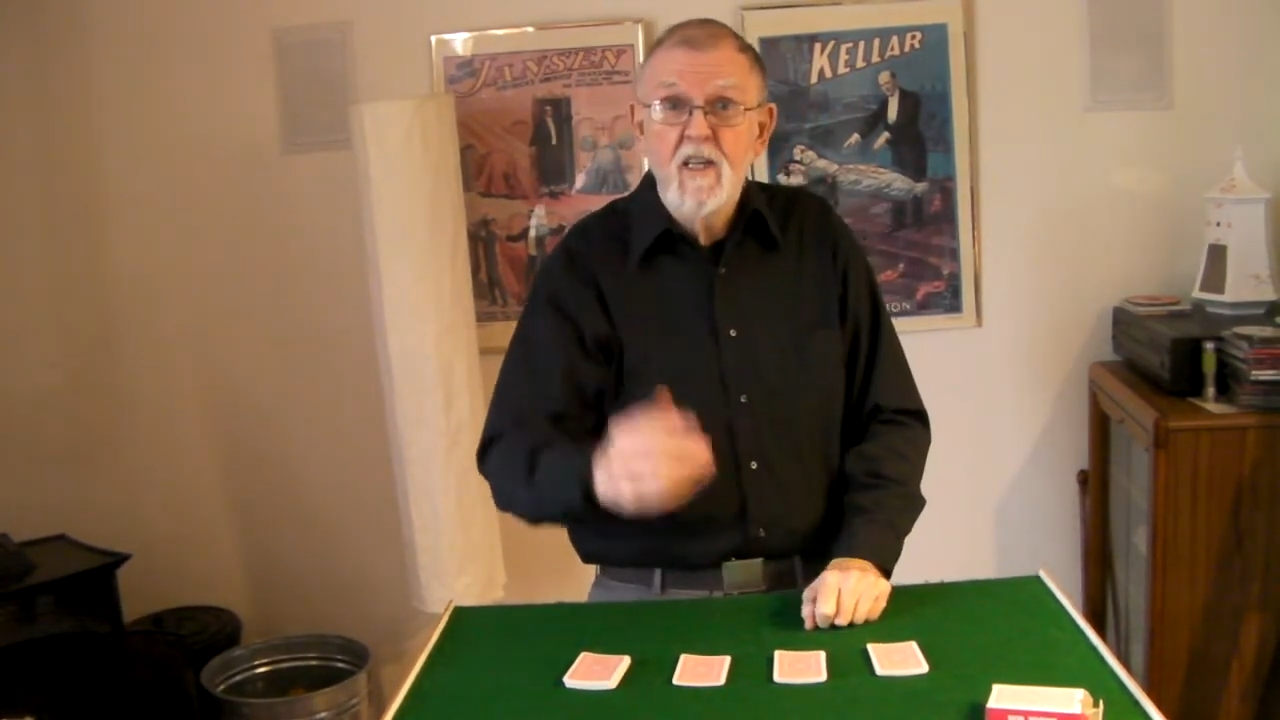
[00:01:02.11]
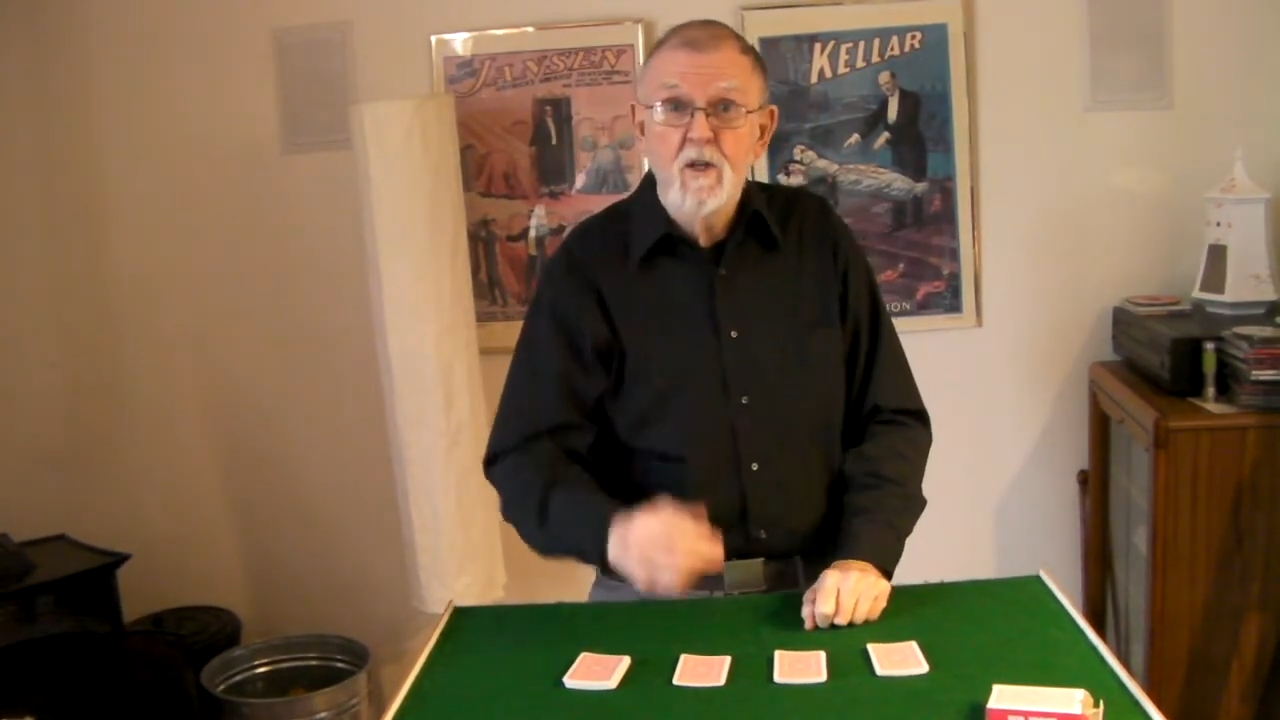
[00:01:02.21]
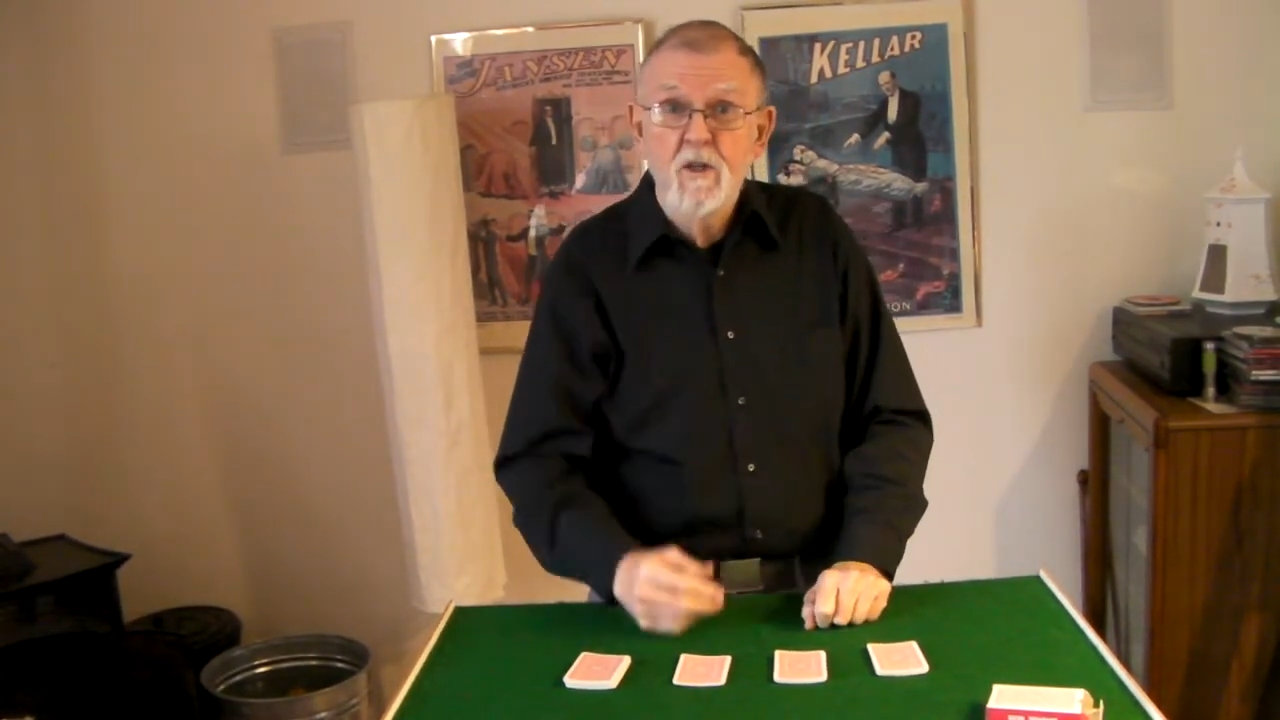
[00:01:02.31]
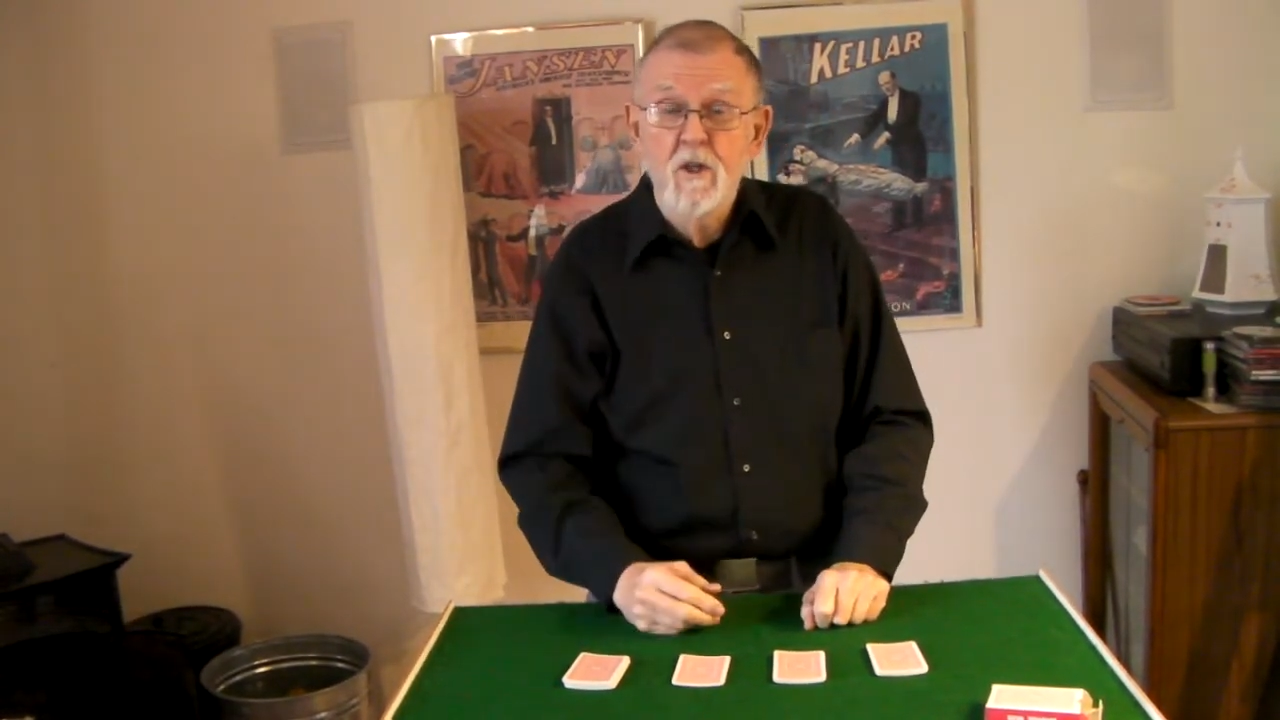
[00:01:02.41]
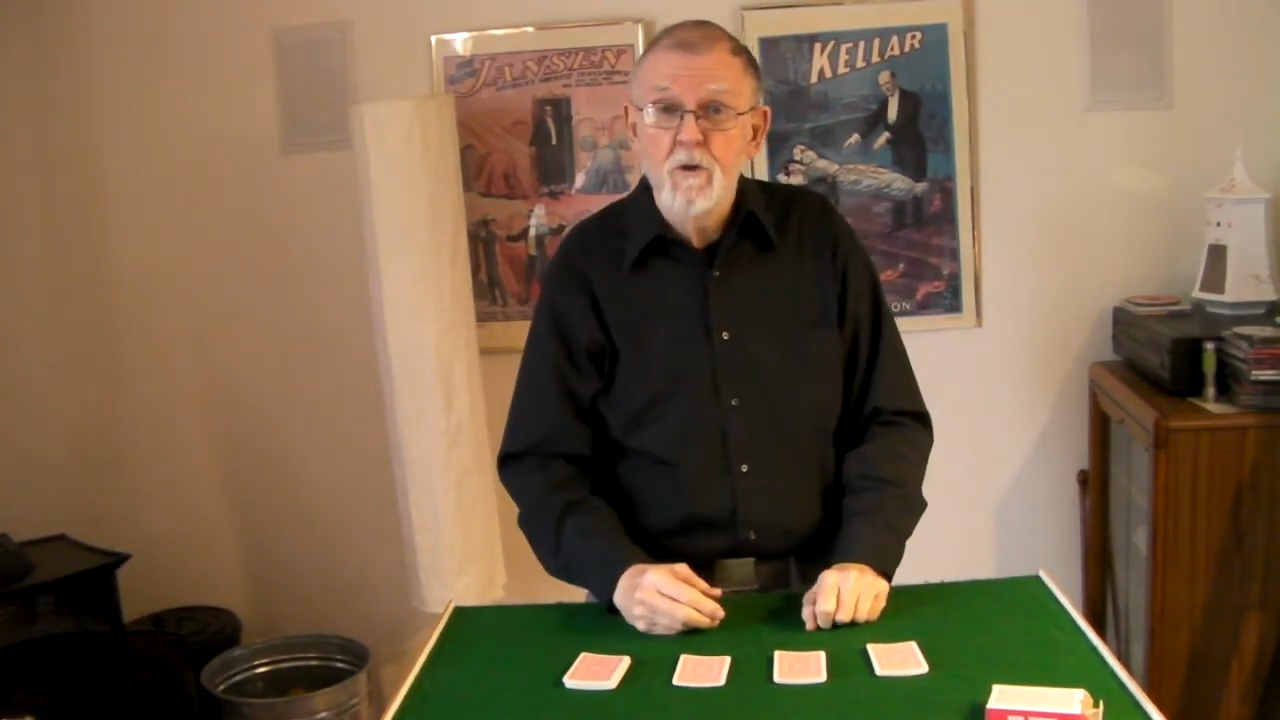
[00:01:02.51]

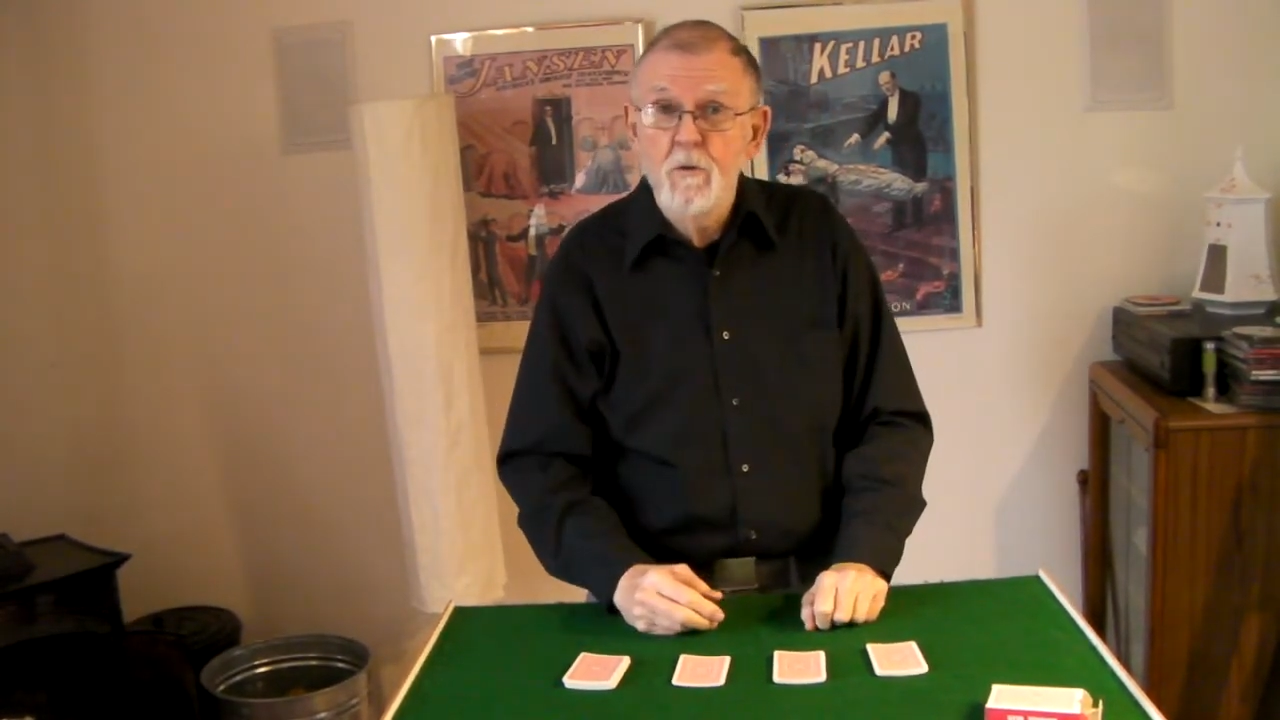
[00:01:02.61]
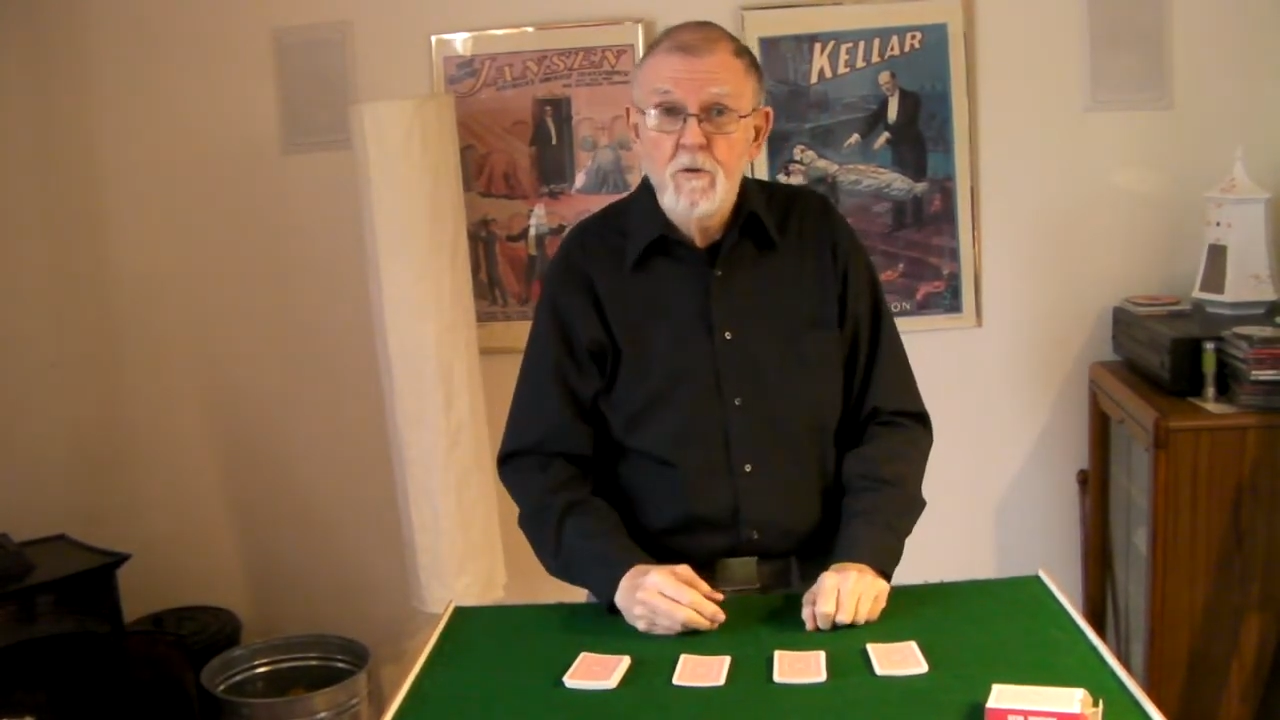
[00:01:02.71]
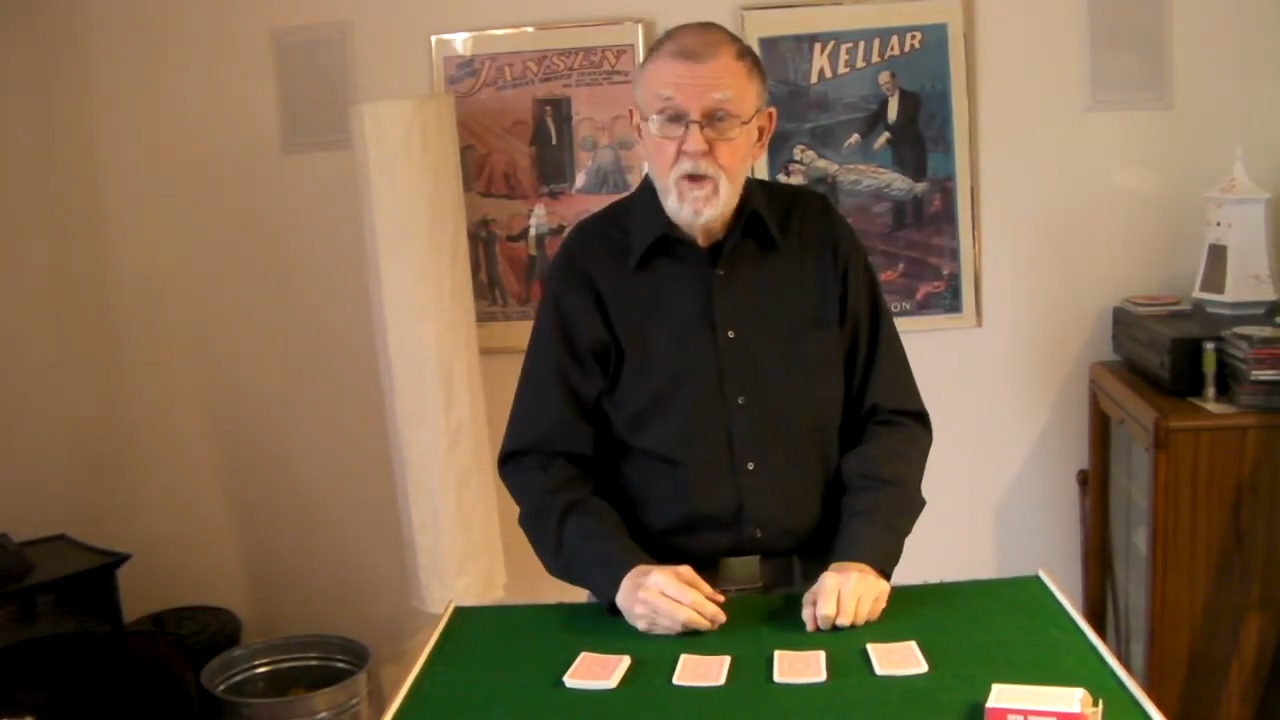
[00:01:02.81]
hear you,